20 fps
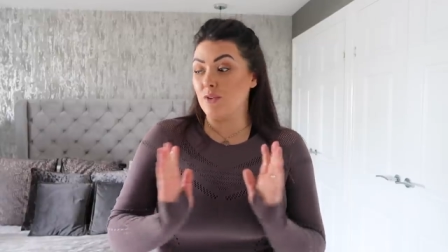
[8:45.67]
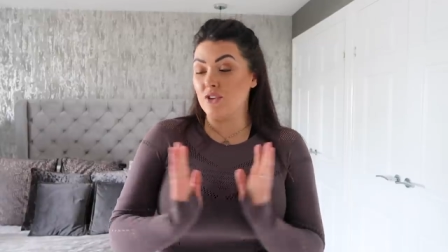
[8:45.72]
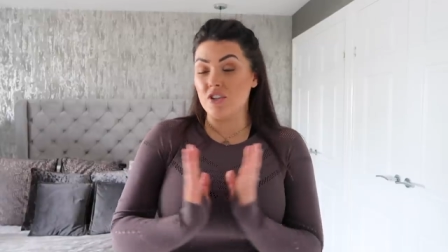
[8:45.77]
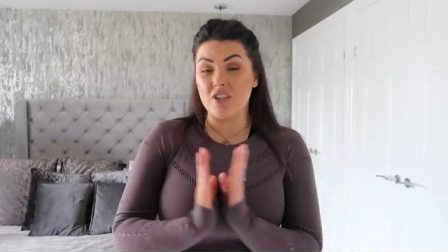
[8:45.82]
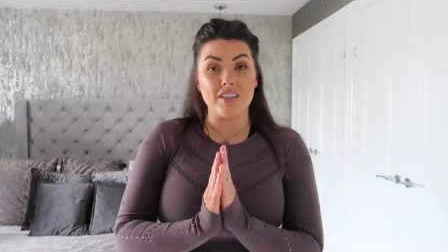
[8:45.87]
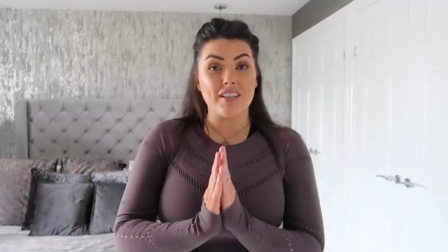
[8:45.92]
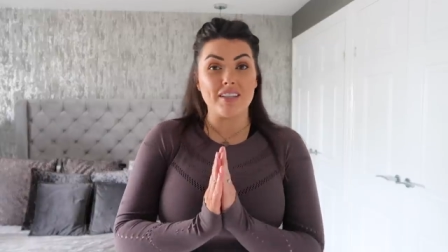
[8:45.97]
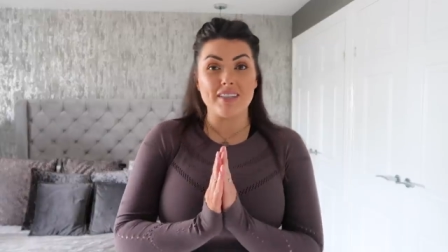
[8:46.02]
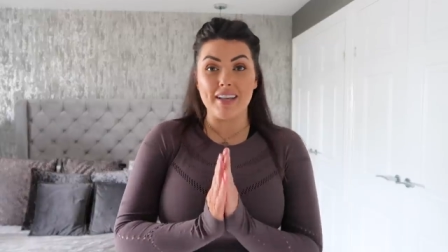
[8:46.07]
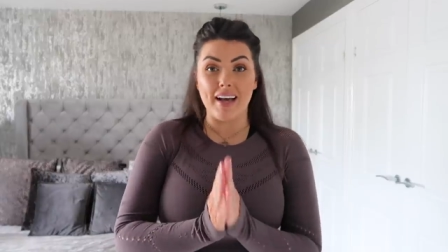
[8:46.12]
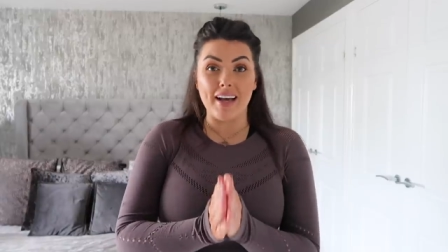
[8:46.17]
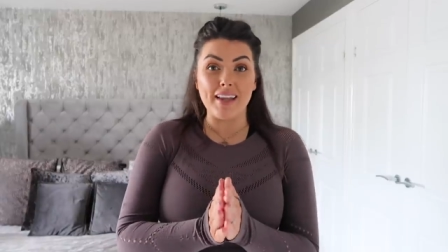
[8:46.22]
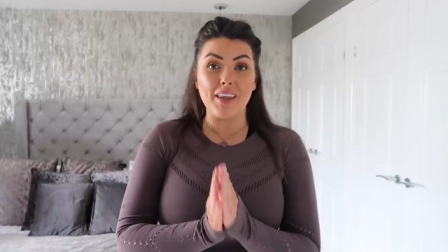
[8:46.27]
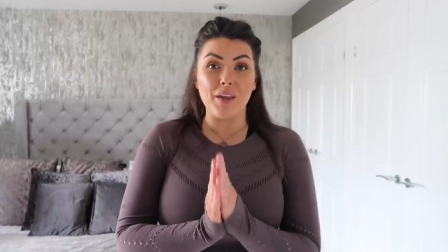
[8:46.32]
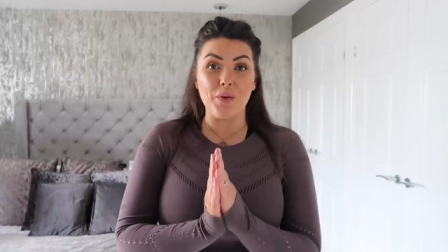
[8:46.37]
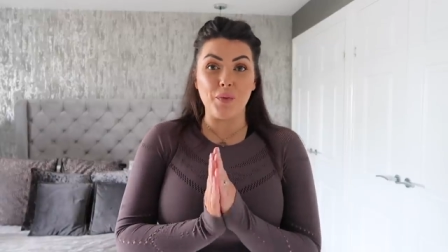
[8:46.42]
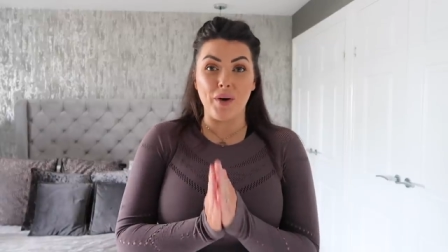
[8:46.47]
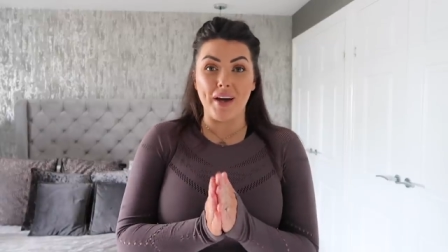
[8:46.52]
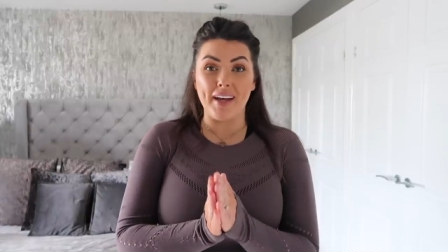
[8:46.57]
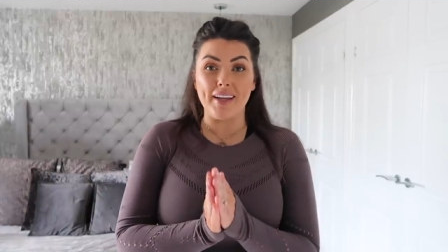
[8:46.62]
which is
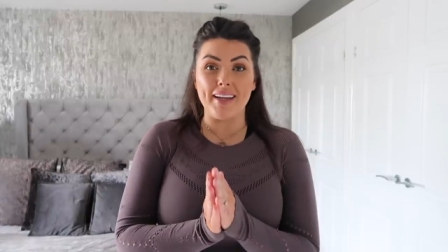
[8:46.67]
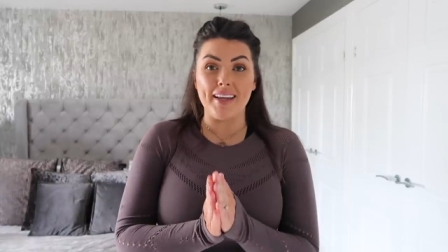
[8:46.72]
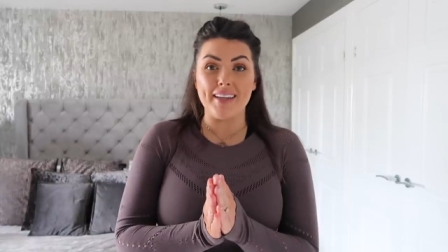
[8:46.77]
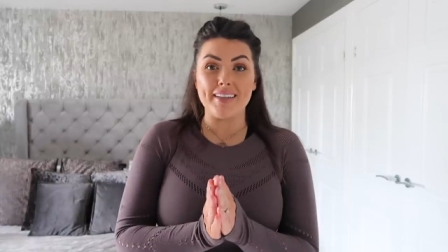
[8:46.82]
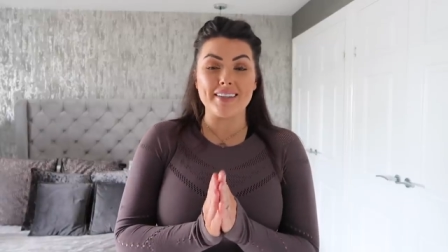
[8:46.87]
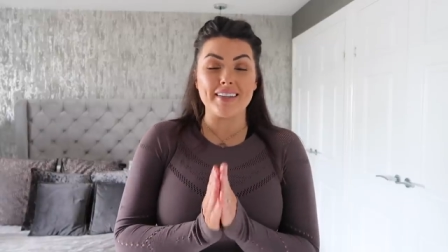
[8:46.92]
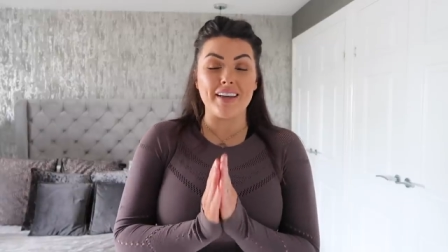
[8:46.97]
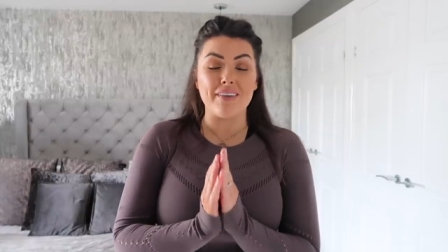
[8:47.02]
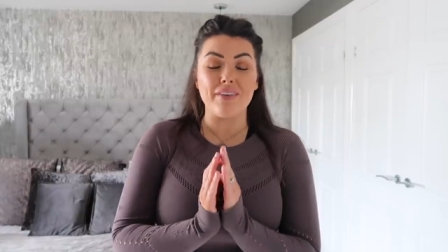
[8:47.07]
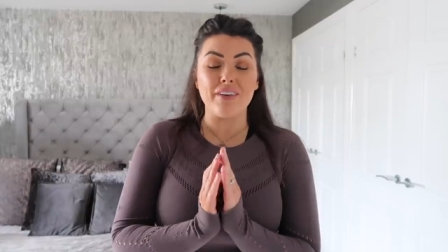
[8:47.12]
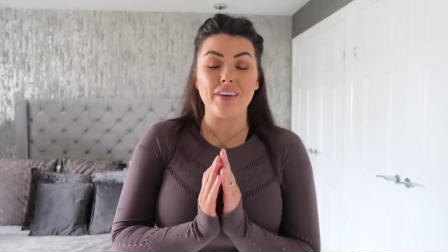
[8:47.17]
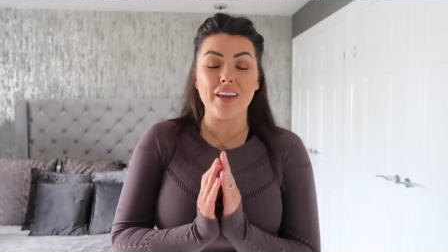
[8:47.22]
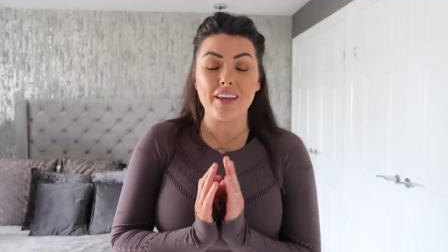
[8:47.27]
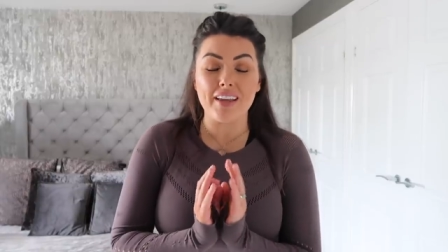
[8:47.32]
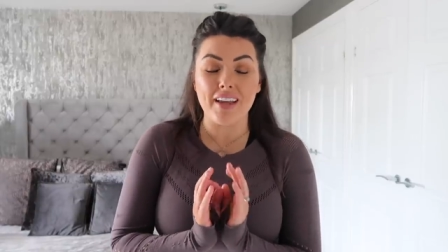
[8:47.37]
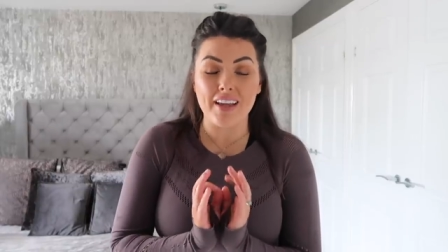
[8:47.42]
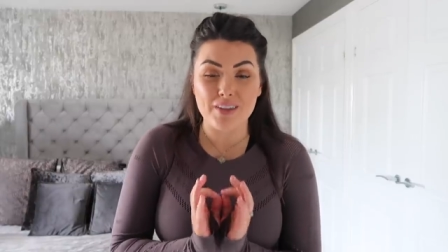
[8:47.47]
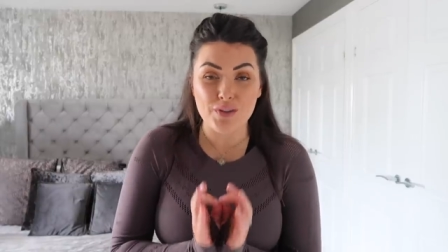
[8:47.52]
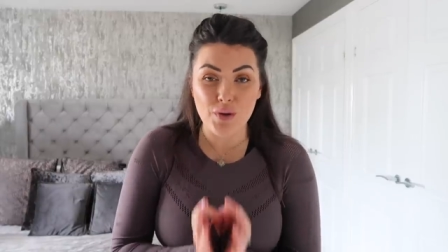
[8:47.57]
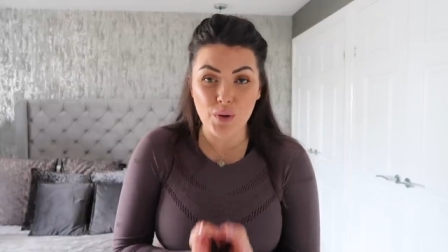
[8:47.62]
exactly what I need because I feel like
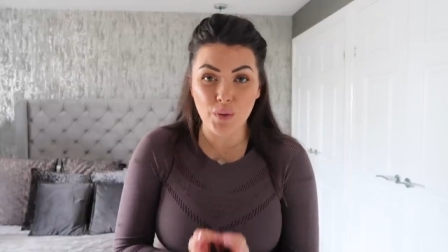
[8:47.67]
that's